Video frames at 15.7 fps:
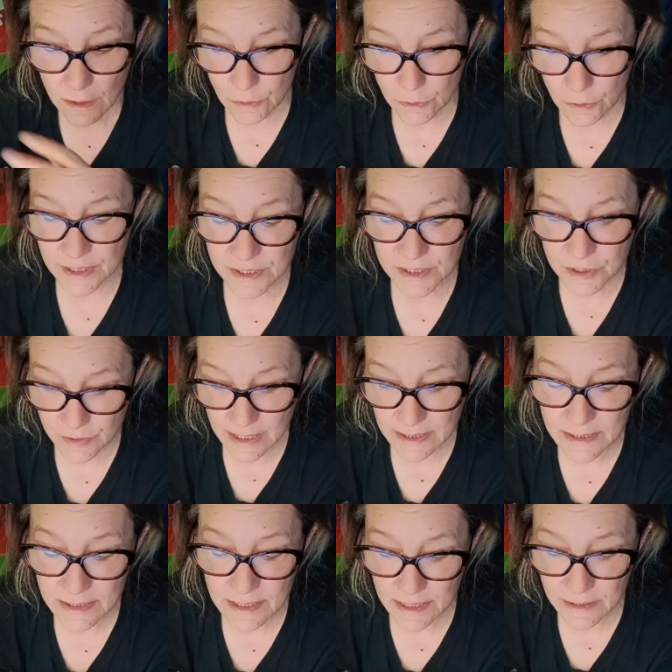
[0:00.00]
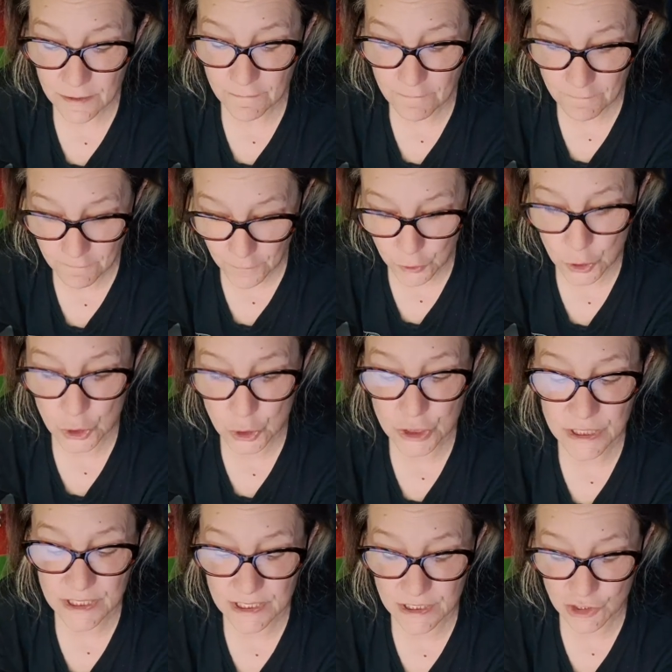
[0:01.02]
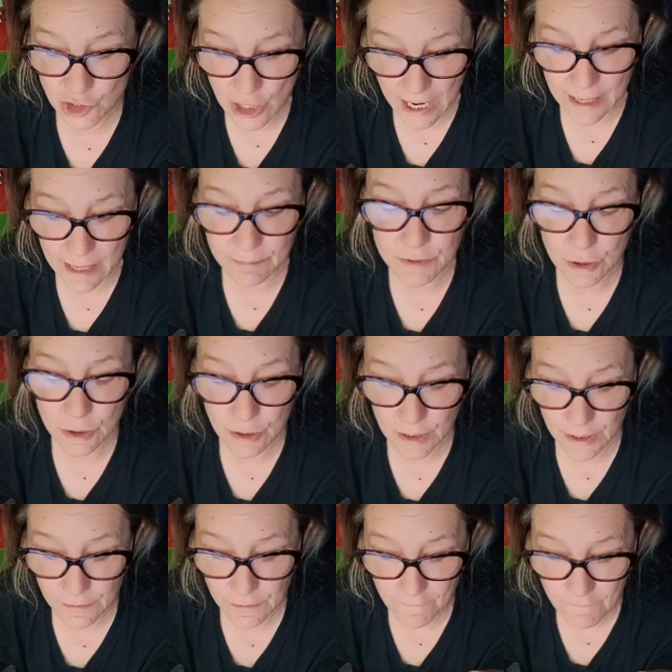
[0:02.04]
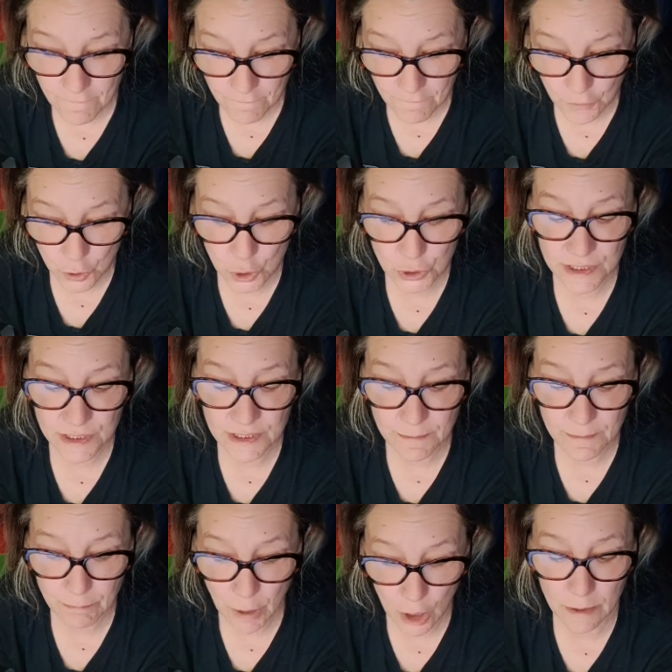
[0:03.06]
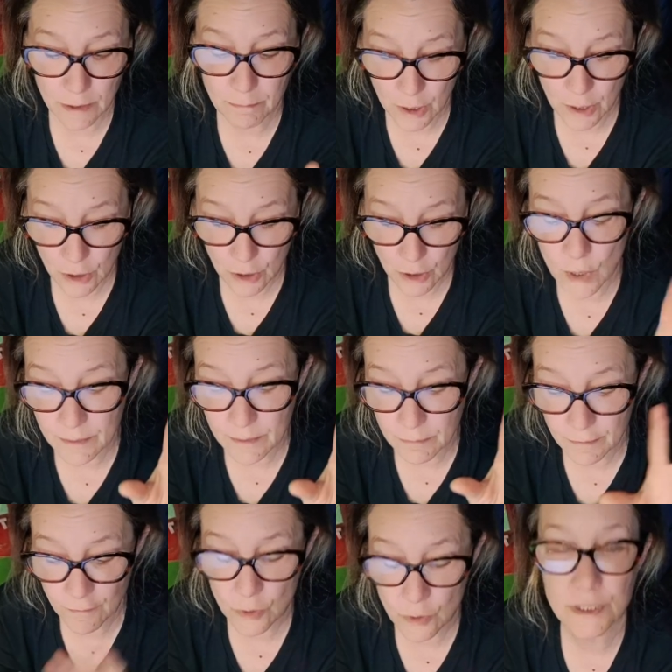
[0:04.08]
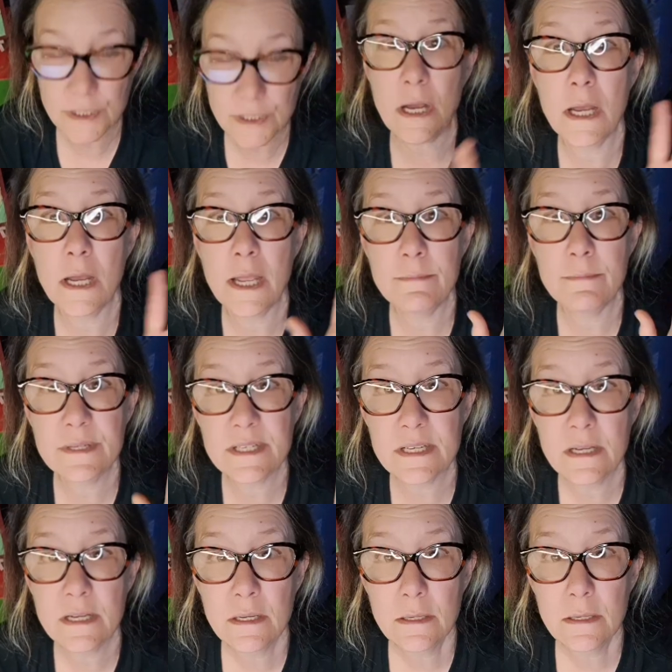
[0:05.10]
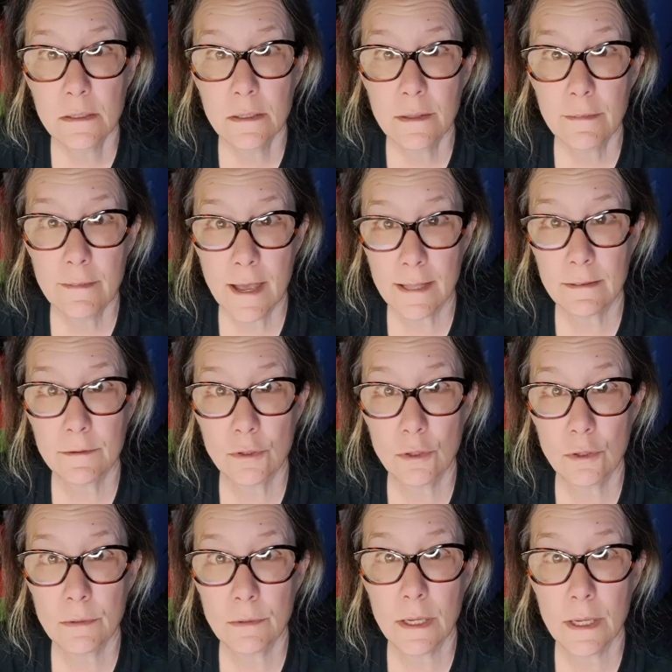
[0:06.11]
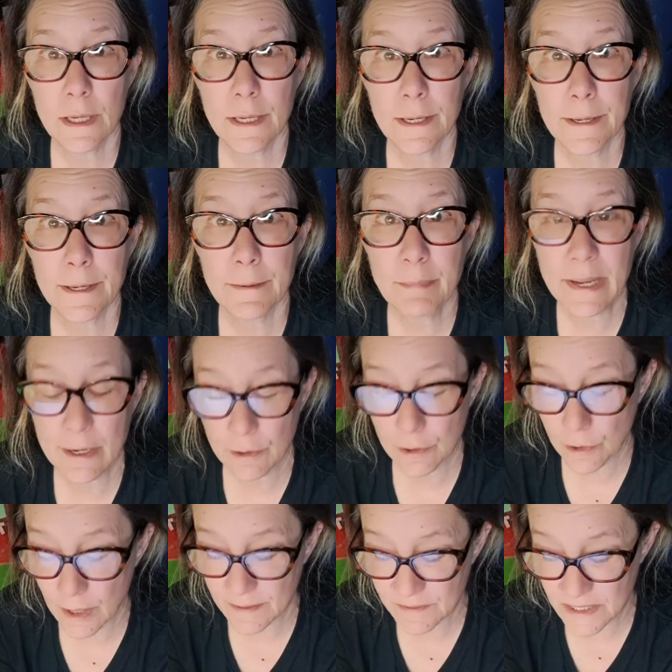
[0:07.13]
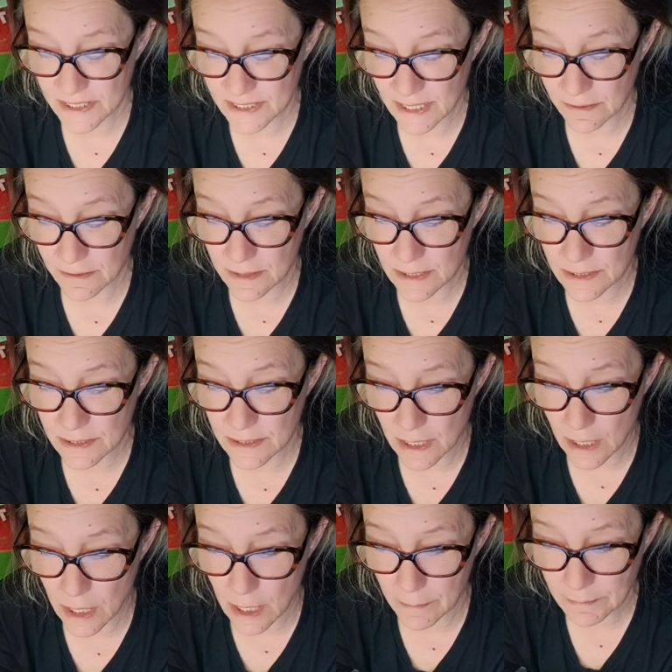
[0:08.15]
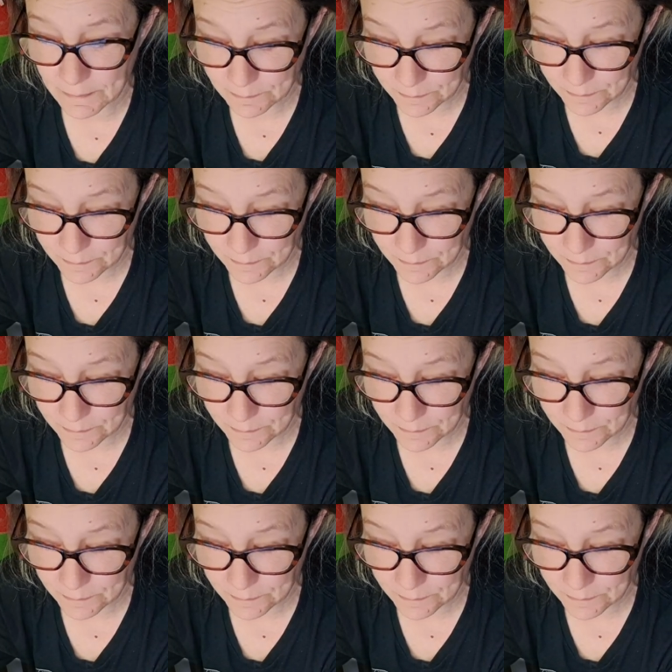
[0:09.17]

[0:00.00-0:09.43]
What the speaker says: Okay, so that's like the first chapter in the first part. Part 1, Before Times, that little paragraph to set things up.